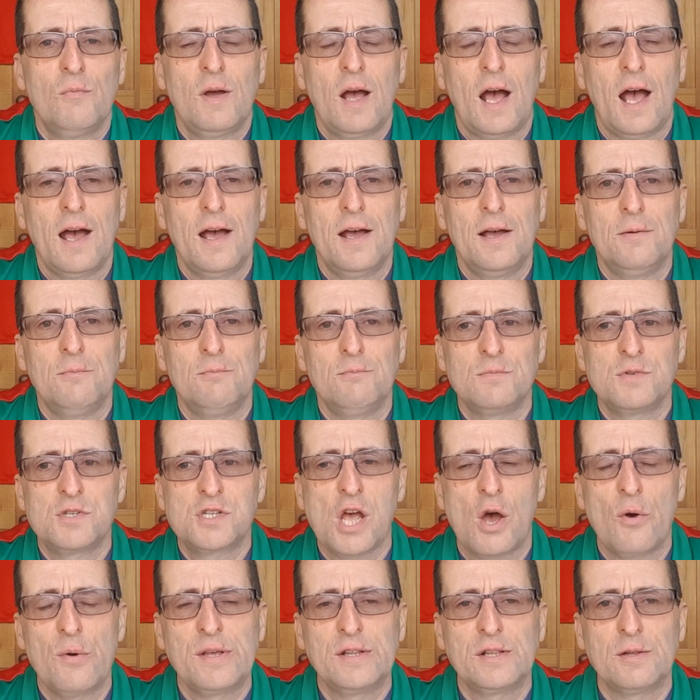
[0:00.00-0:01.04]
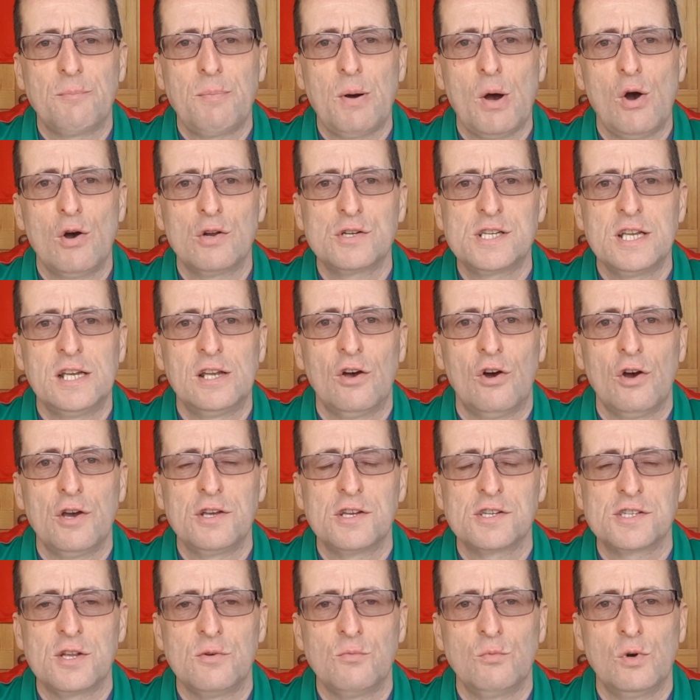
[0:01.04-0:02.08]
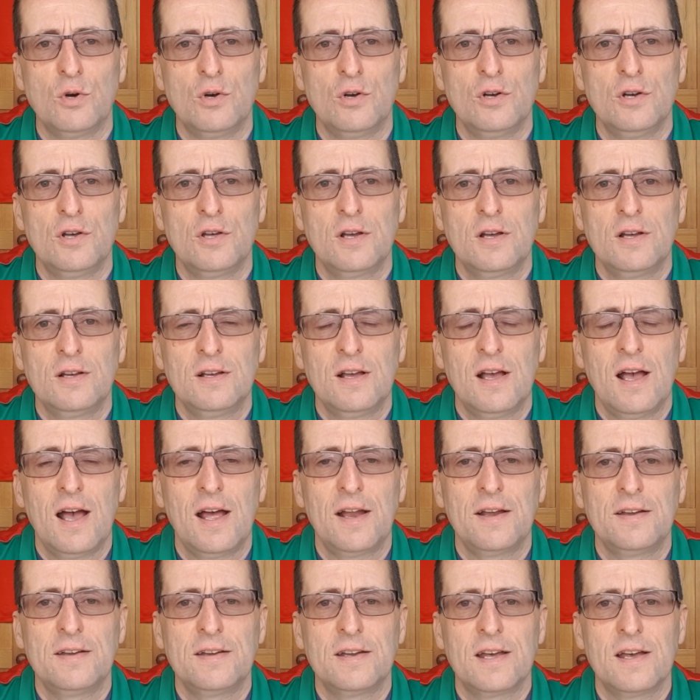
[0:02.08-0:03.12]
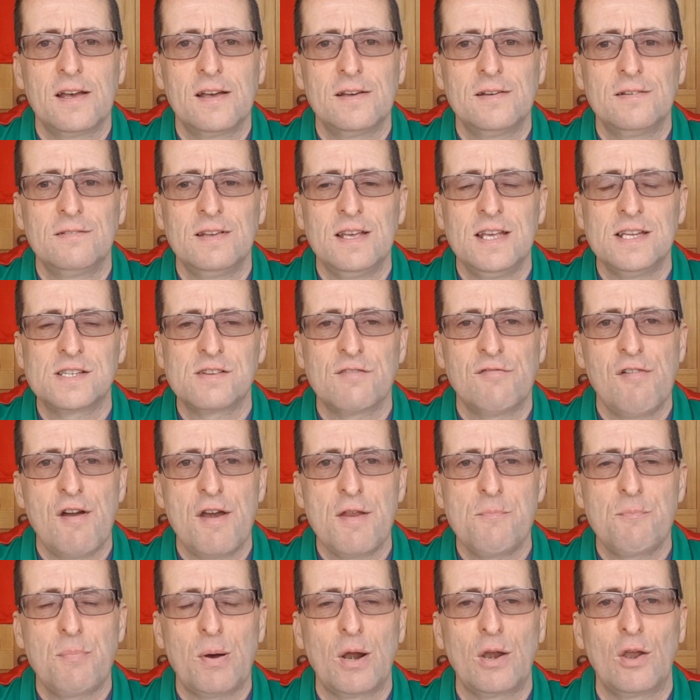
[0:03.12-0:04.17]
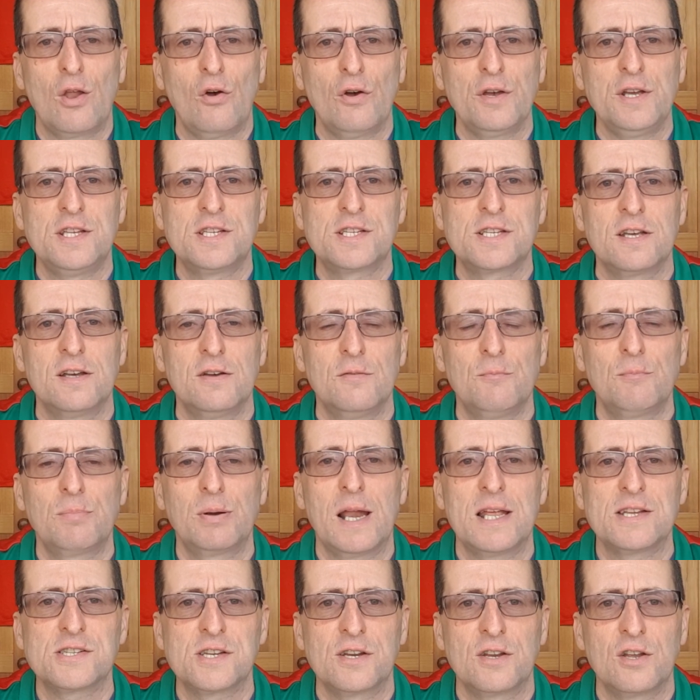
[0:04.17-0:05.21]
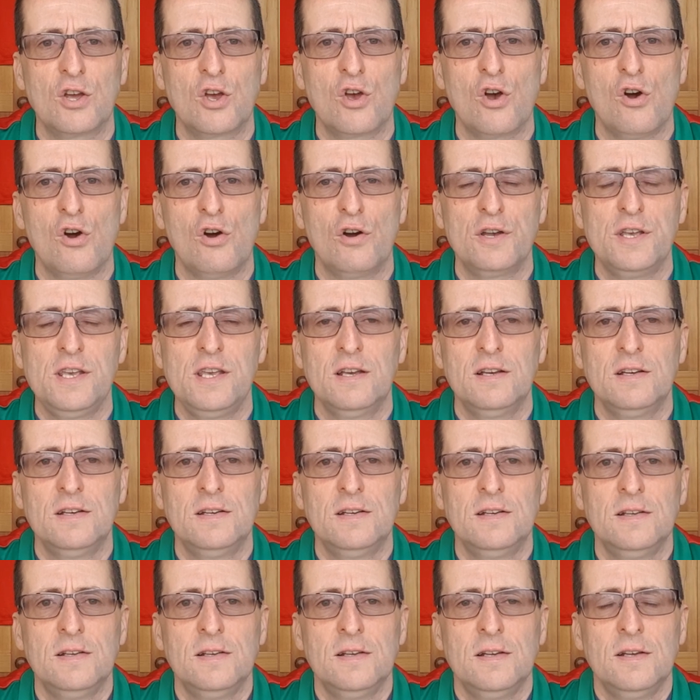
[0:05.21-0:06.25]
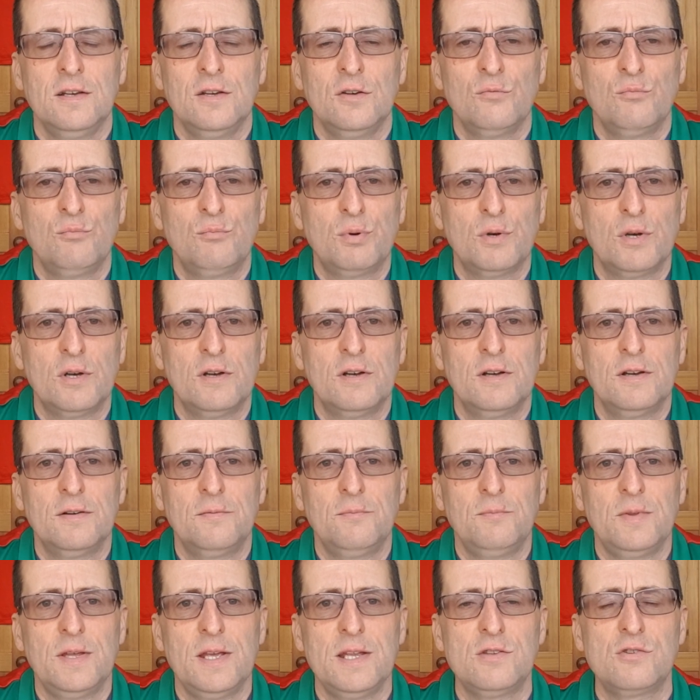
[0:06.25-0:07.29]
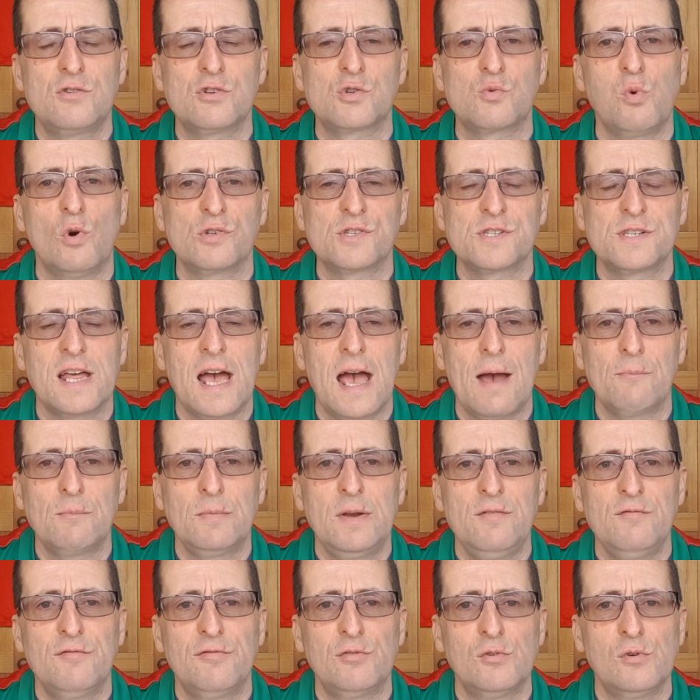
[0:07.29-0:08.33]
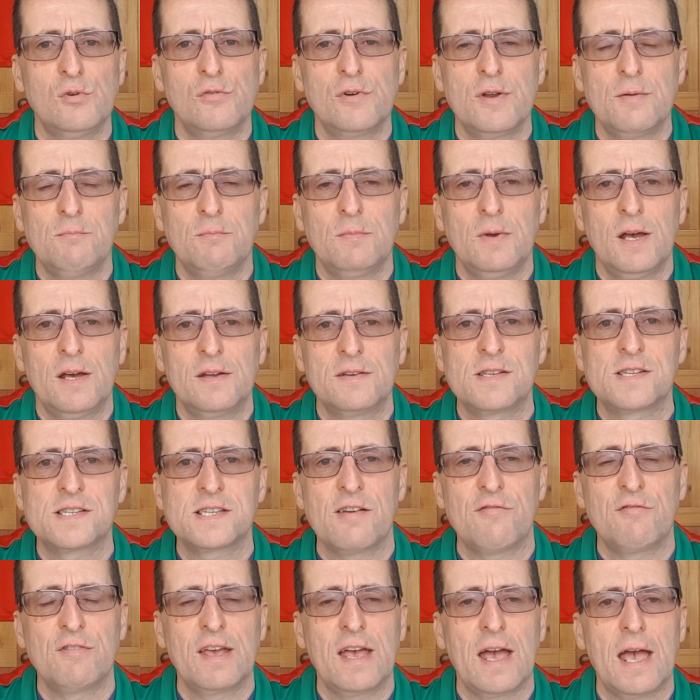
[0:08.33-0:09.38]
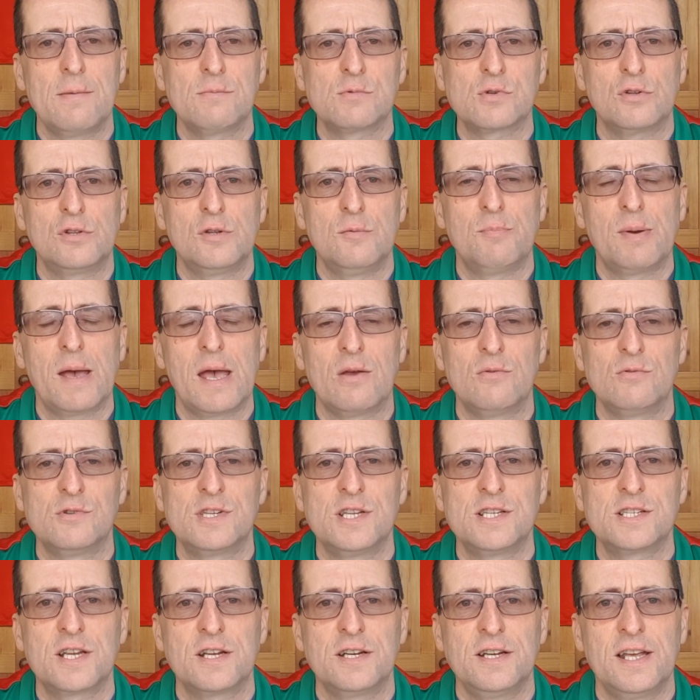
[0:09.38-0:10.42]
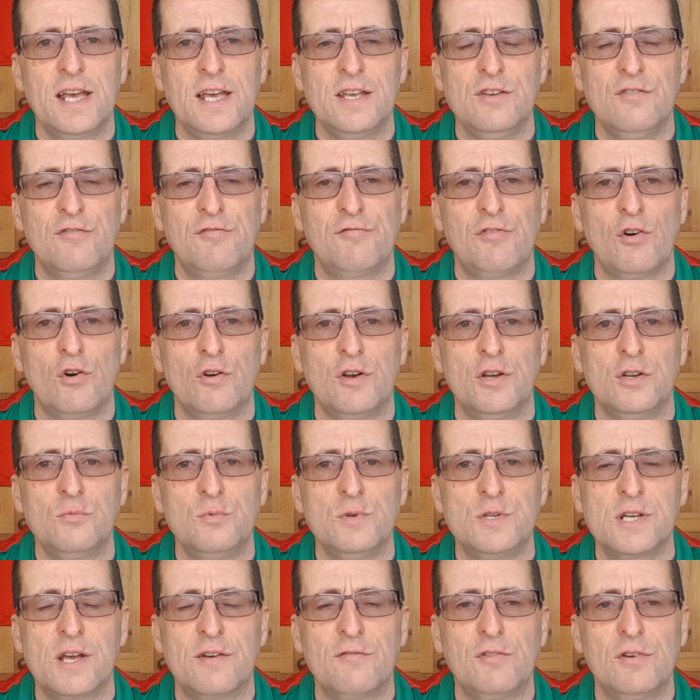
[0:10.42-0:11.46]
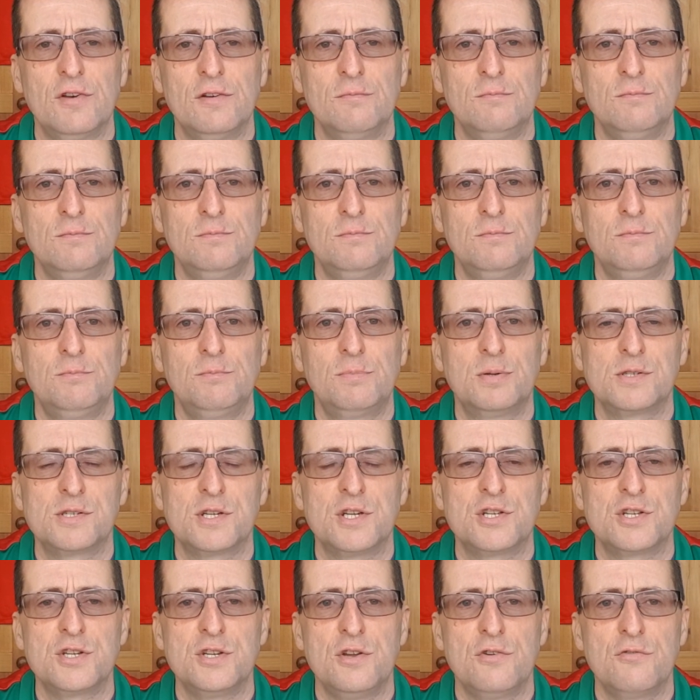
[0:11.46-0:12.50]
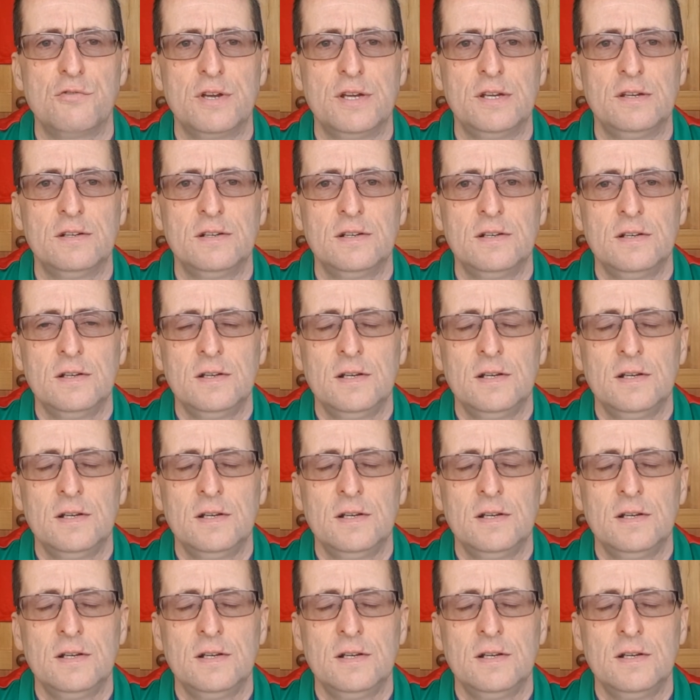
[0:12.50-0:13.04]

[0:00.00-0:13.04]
towing the party line, as it were. And he's a very polite, pleasant guy. But it just wasn't happening for him. And 7 games on the bounce, he's going to get you fired, whichever position you're in.